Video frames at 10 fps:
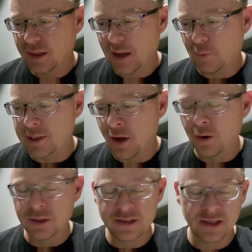and we
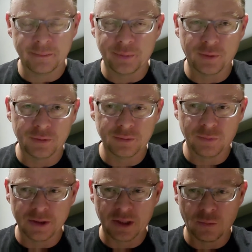know it's simple
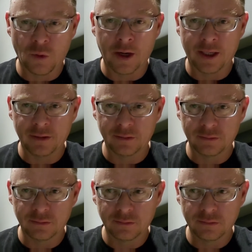what they're wanting
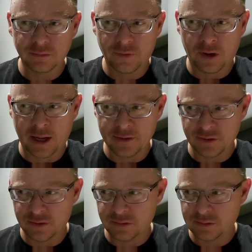for an
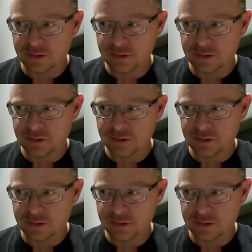answer.